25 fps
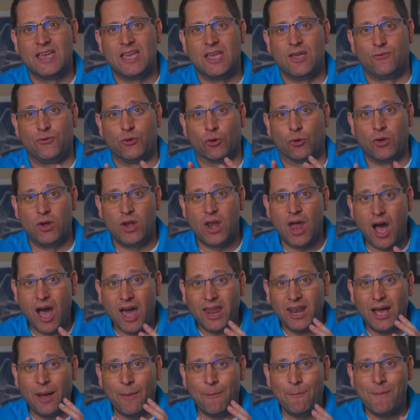If you're
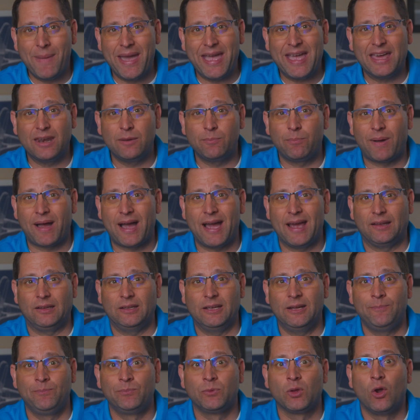not a manned
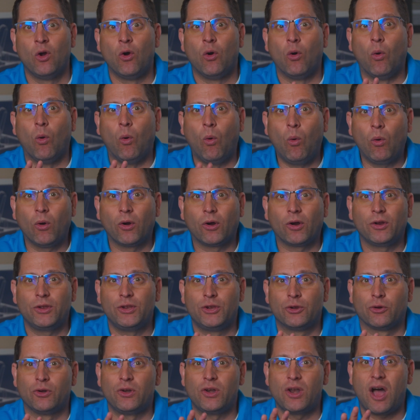pilot or
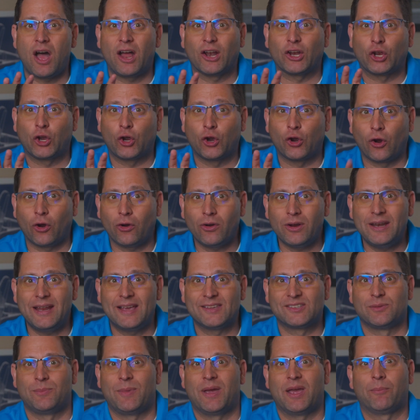you're not current
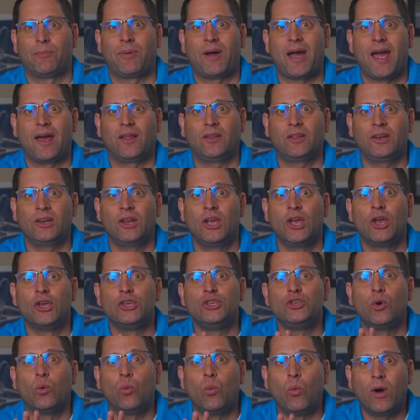as a manned pilot,
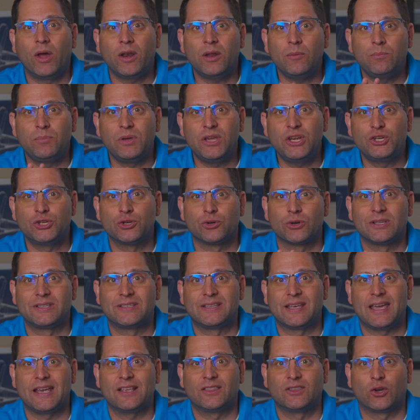you'll want to be sure to
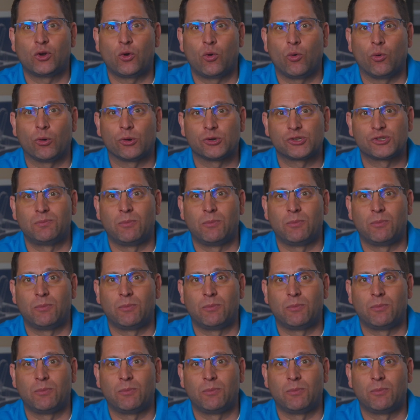take the course